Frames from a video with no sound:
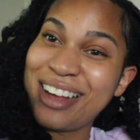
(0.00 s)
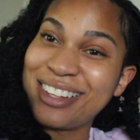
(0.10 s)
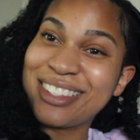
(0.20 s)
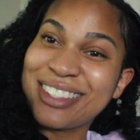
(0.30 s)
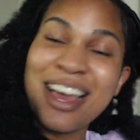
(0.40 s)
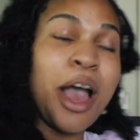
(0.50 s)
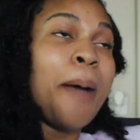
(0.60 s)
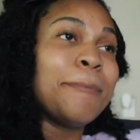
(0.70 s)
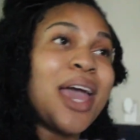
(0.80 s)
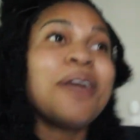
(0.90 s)
else.
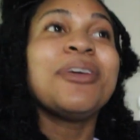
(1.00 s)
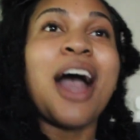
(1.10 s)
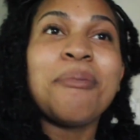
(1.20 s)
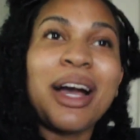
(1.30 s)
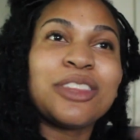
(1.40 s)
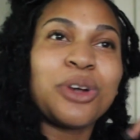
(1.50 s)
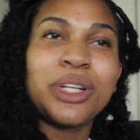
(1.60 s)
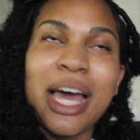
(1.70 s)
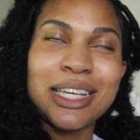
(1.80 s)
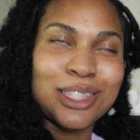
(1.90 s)
Maybe I might
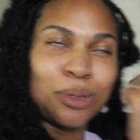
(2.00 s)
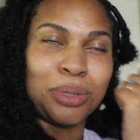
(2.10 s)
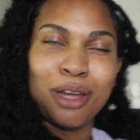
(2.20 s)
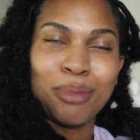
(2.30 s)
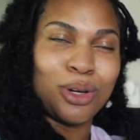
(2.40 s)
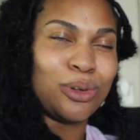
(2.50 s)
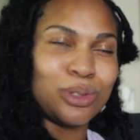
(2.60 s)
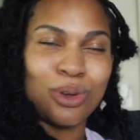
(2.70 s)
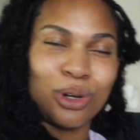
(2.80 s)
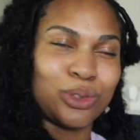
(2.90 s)
throw like
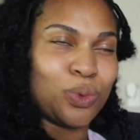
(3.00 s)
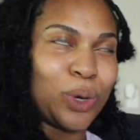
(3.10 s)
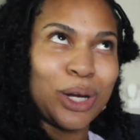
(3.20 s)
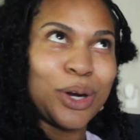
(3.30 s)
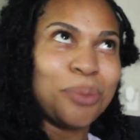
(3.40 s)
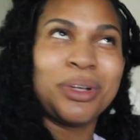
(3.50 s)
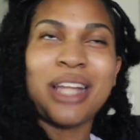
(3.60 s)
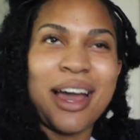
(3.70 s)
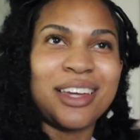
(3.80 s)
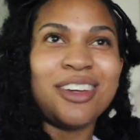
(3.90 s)
subliminals on Twitter, but
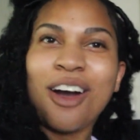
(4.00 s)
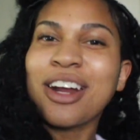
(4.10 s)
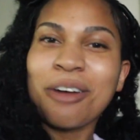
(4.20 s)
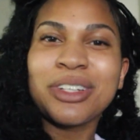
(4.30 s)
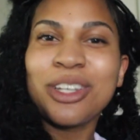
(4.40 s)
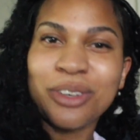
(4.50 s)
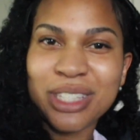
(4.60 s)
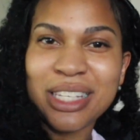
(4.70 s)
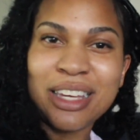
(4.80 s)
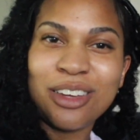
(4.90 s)
like, y'all not really
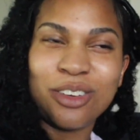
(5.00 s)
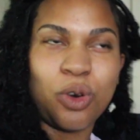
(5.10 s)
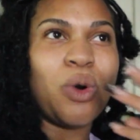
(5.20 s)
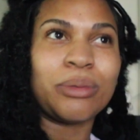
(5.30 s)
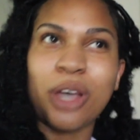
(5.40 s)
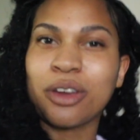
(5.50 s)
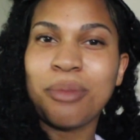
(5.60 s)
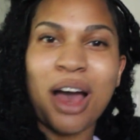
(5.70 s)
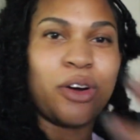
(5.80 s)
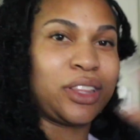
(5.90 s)
gonna see who I'm talking
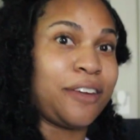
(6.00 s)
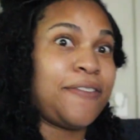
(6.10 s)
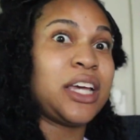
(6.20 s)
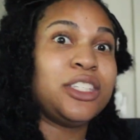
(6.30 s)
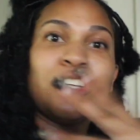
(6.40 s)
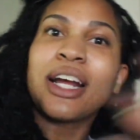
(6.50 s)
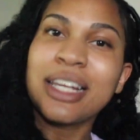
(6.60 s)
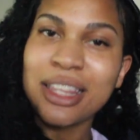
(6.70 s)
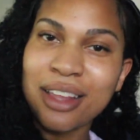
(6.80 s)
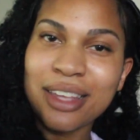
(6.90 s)
about or their faces or
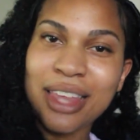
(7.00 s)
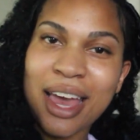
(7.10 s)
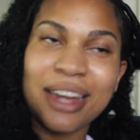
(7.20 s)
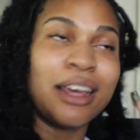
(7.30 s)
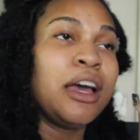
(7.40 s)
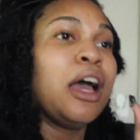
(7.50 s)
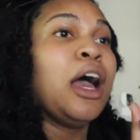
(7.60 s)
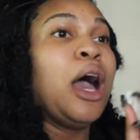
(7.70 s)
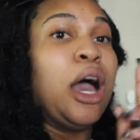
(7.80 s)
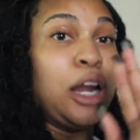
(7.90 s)
anything like that.
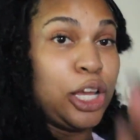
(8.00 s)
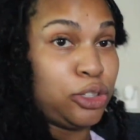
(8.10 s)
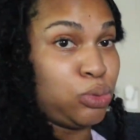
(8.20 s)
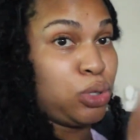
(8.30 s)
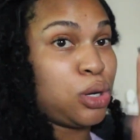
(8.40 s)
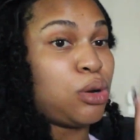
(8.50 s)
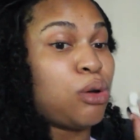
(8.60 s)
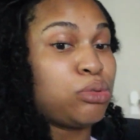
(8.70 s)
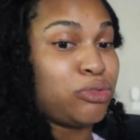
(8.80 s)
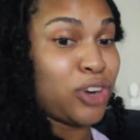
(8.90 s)
Unless you in a
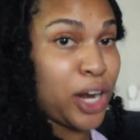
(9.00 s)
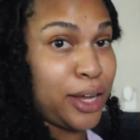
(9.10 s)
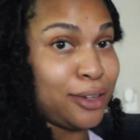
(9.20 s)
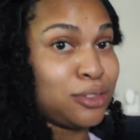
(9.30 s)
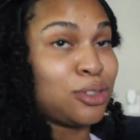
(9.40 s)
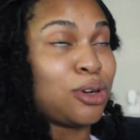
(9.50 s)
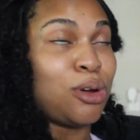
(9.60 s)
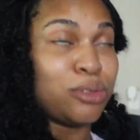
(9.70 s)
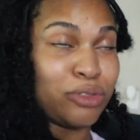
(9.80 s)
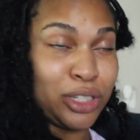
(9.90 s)
close friends.
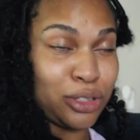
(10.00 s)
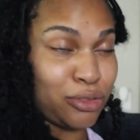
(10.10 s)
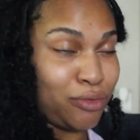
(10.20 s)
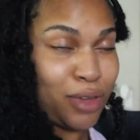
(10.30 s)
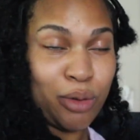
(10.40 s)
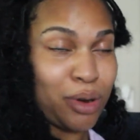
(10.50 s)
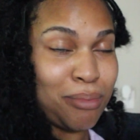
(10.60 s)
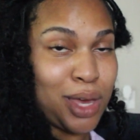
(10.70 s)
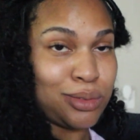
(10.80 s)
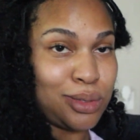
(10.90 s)
Close friends is very
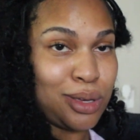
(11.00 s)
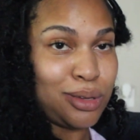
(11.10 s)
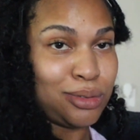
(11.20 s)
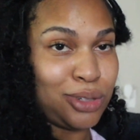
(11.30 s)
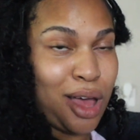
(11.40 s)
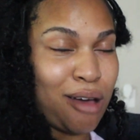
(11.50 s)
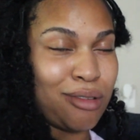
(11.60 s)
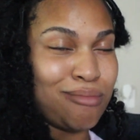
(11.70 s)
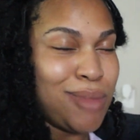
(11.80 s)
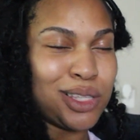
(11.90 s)
messy.
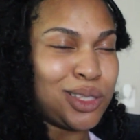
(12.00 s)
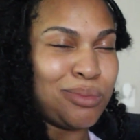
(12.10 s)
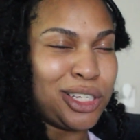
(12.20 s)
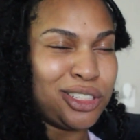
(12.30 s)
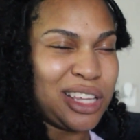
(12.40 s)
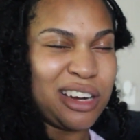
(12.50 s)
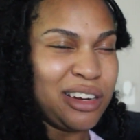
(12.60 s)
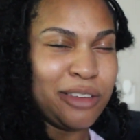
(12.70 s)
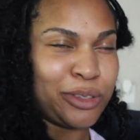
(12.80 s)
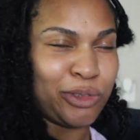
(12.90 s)
Child, a messy bitch that
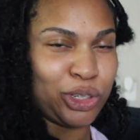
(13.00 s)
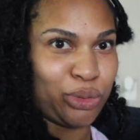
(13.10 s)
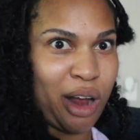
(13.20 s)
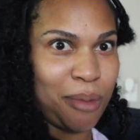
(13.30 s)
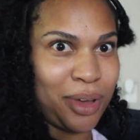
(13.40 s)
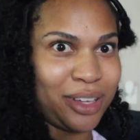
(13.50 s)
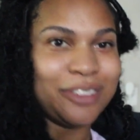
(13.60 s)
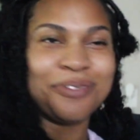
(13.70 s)
lives for drama.